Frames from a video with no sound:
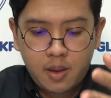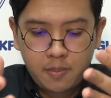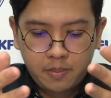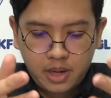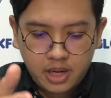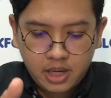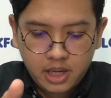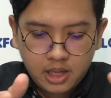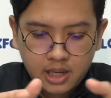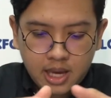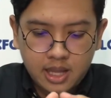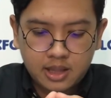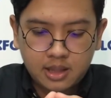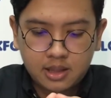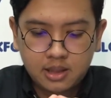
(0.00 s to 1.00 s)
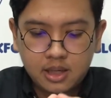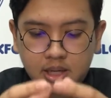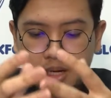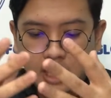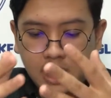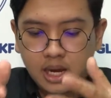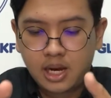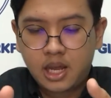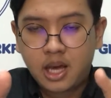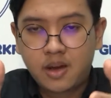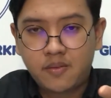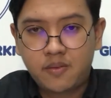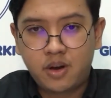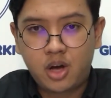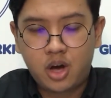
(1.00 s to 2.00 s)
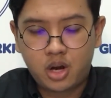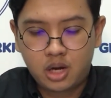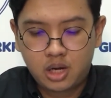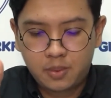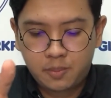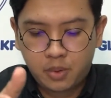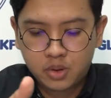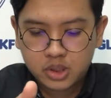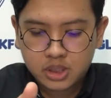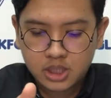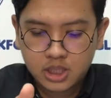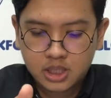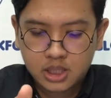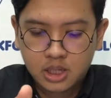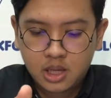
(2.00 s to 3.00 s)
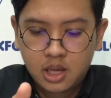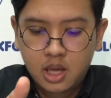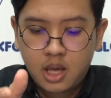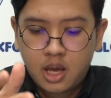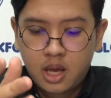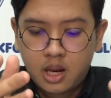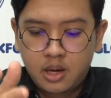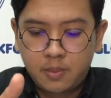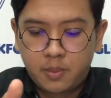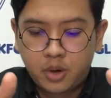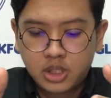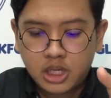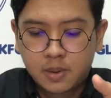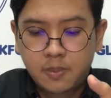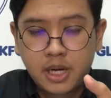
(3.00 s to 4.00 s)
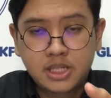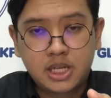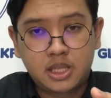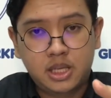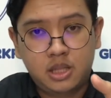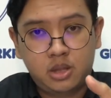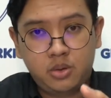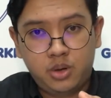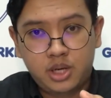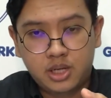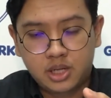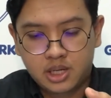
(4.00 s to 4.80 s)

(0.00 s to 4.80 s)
meaning that the client have not deposited the project budget into the